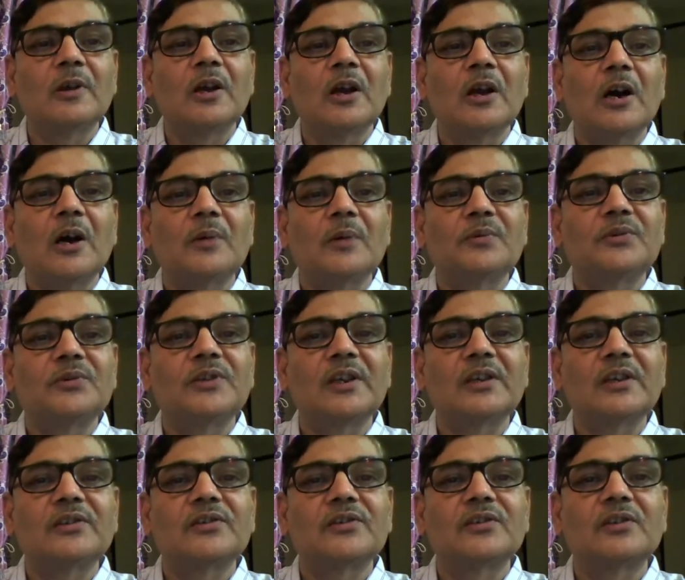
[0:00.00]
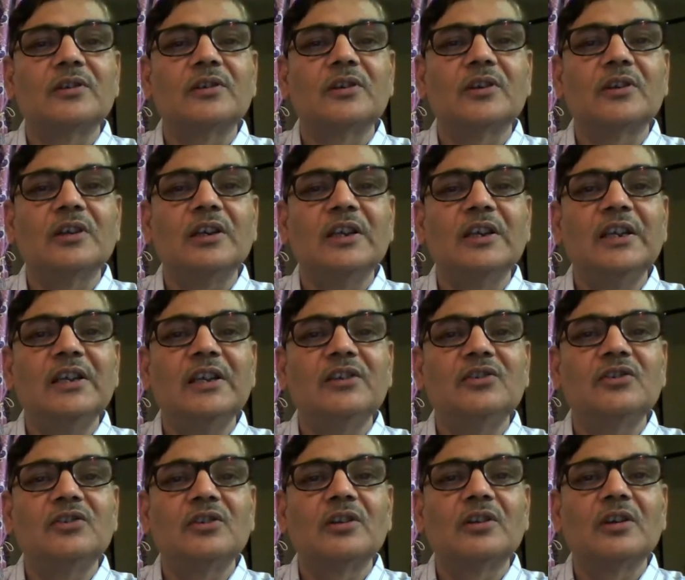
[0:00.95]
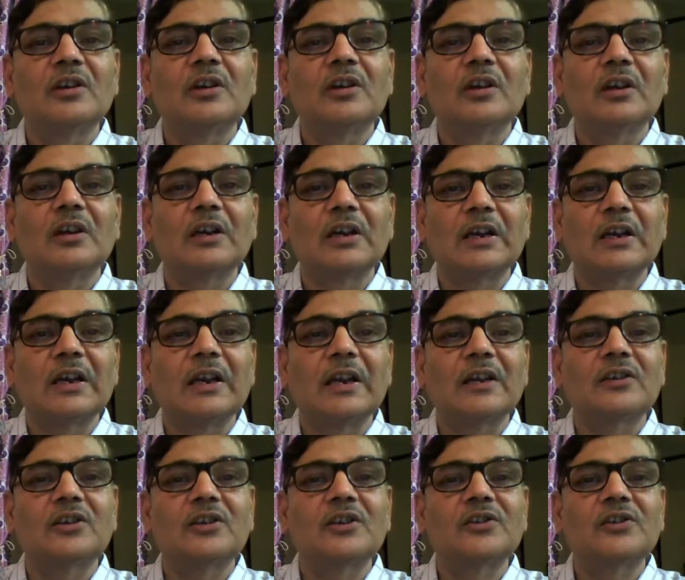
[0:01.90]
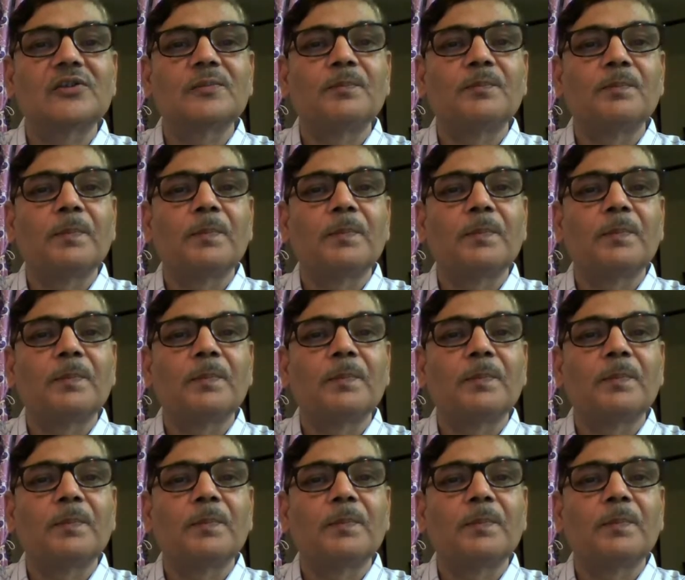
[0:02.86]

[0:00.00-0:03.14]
of sex-linked characters.